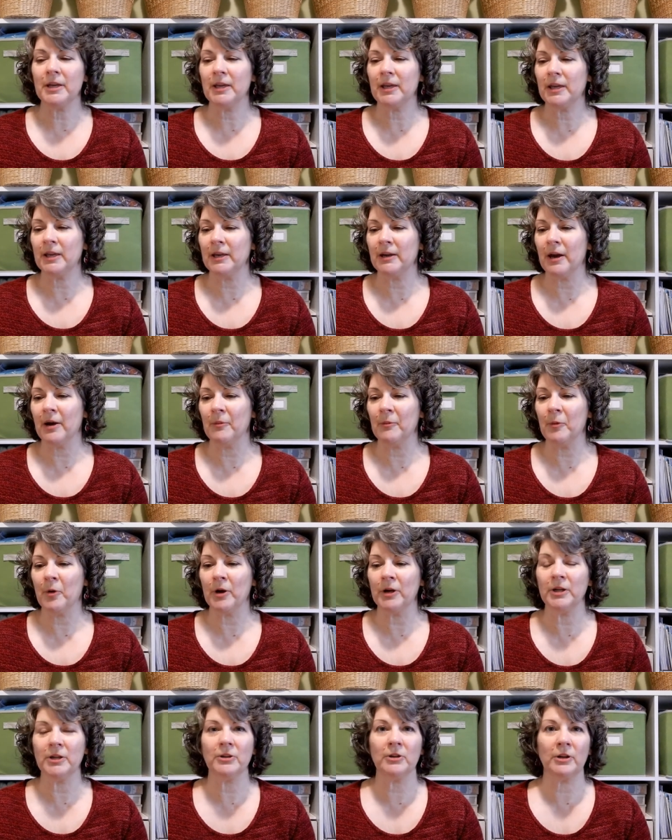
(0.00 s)
He
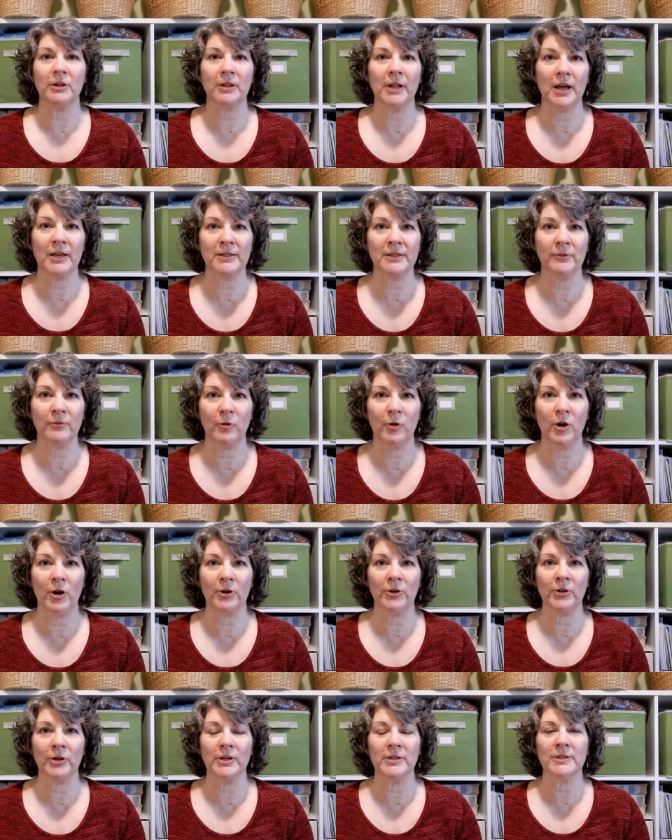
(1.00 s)
wanted a glass of
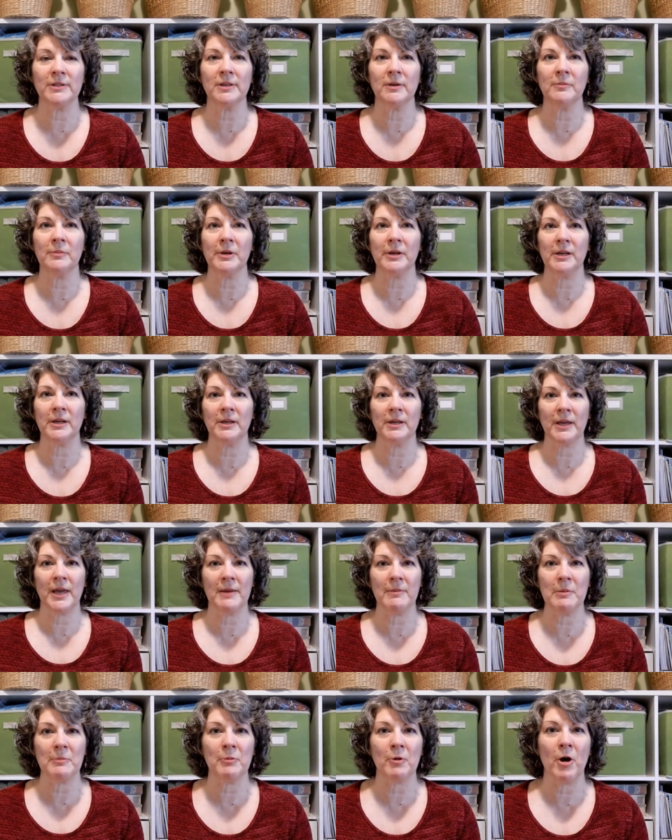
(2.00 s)
water, and somebody
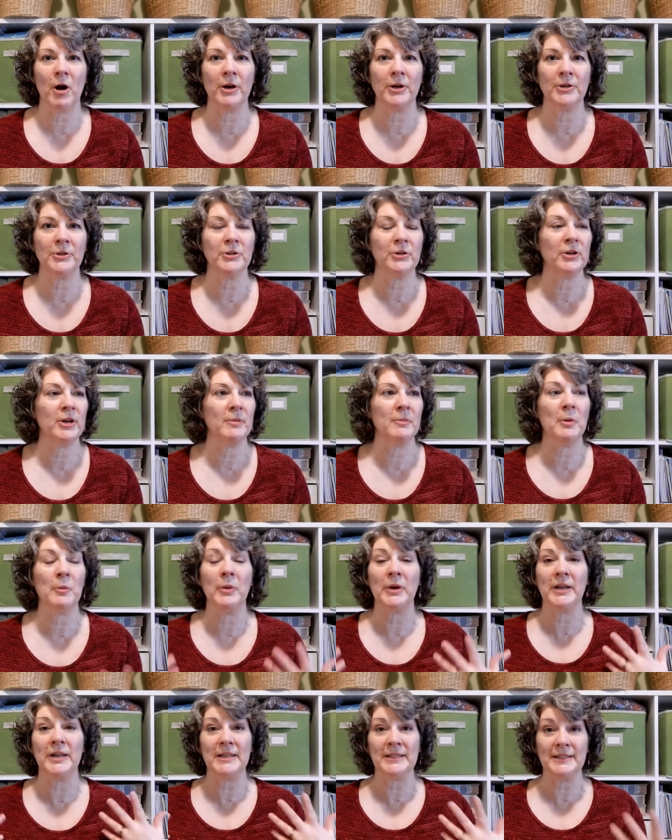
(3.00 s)
came and brought it to him.
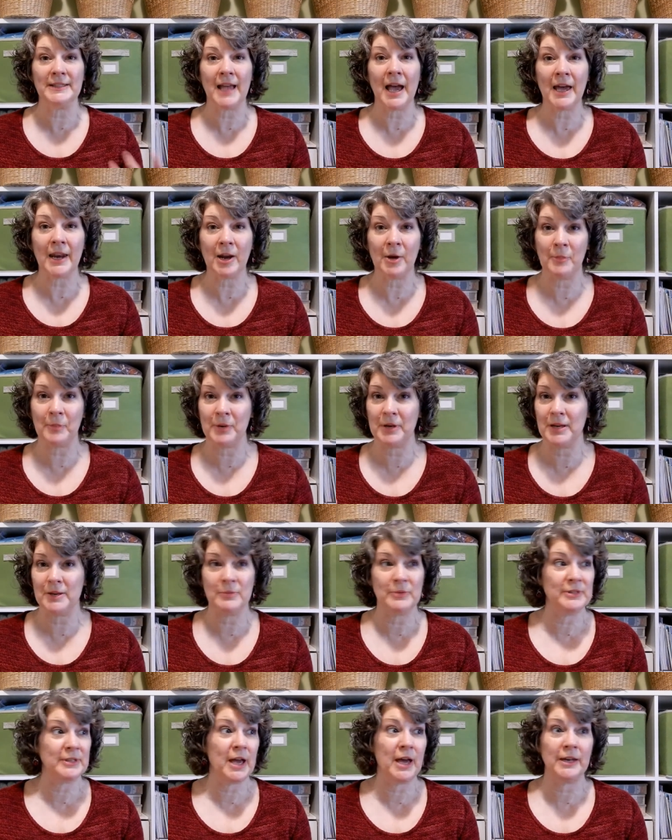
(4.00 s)
And when he sat up and
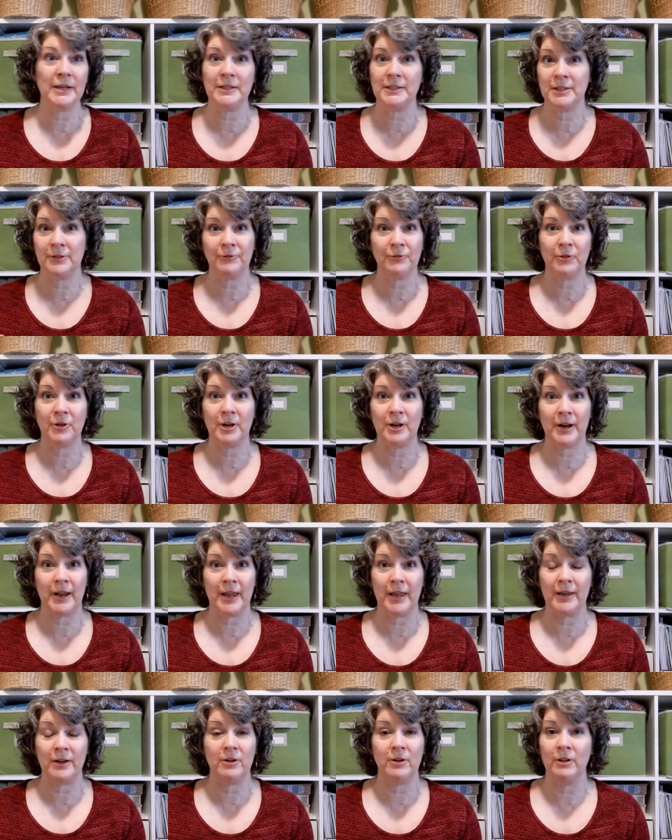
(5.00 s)
he was at a different
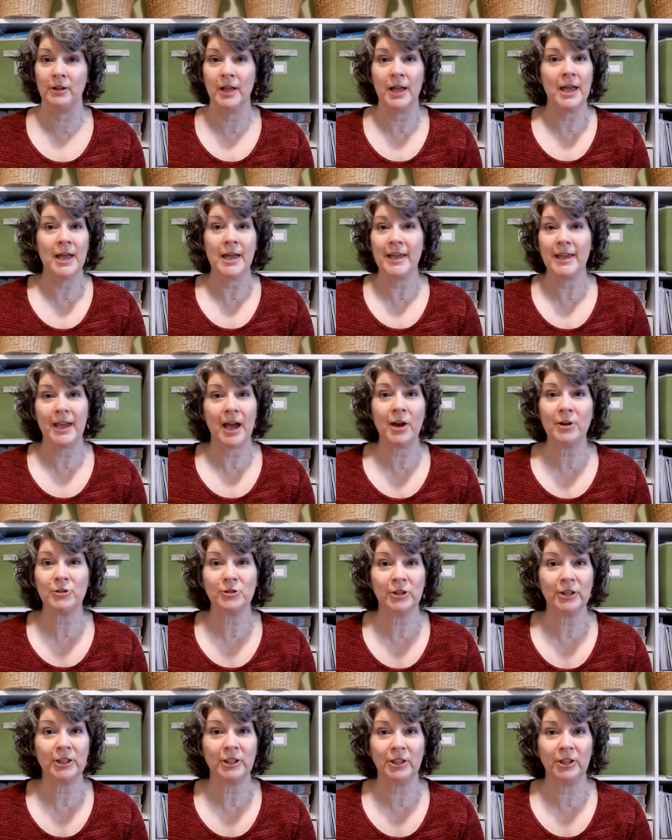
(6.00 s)
angle, he
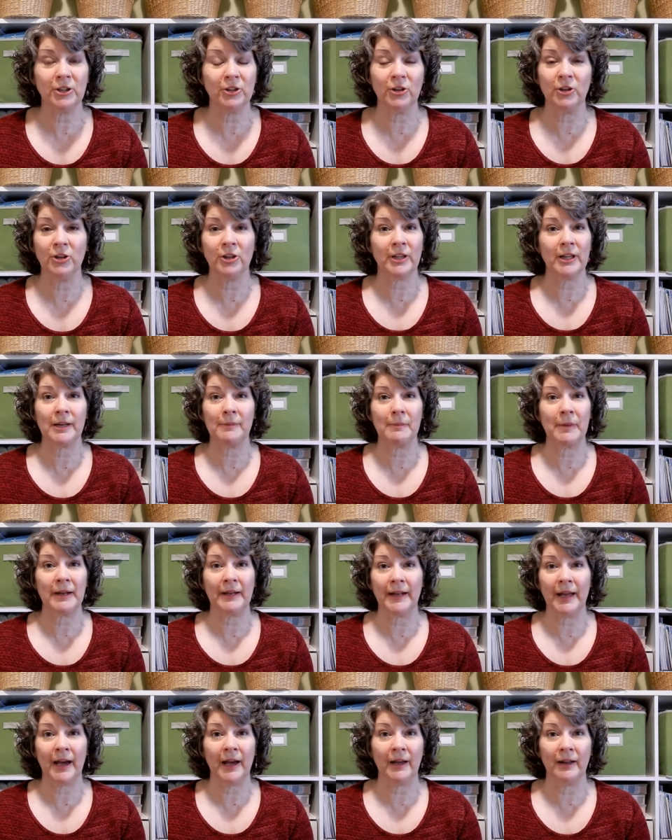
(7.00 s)
actually didn't look like
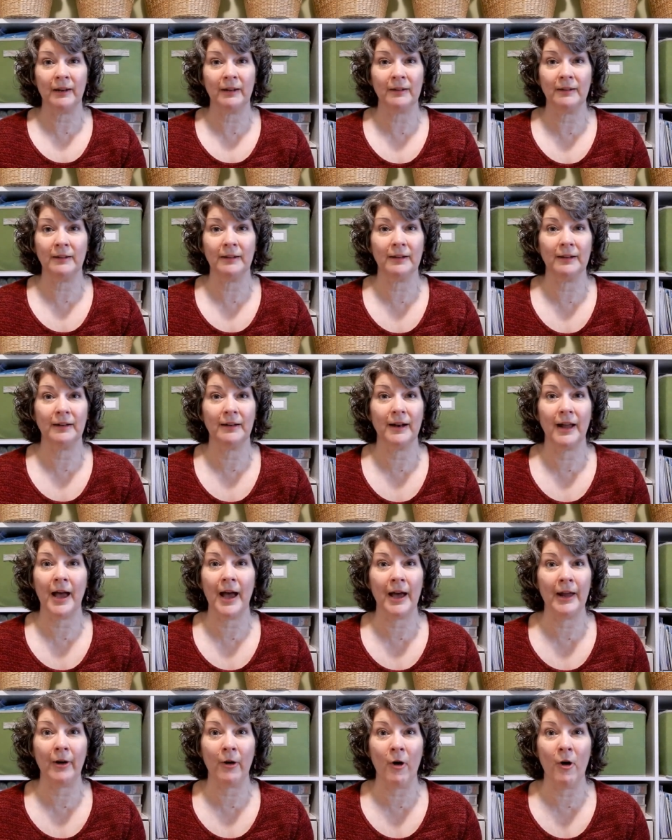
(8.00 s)
my dad
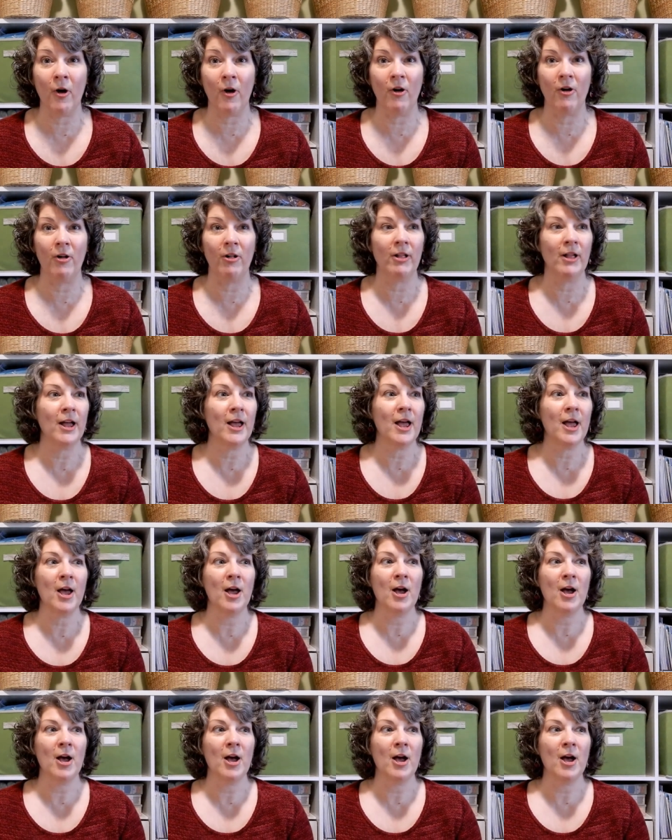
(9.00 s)
at all.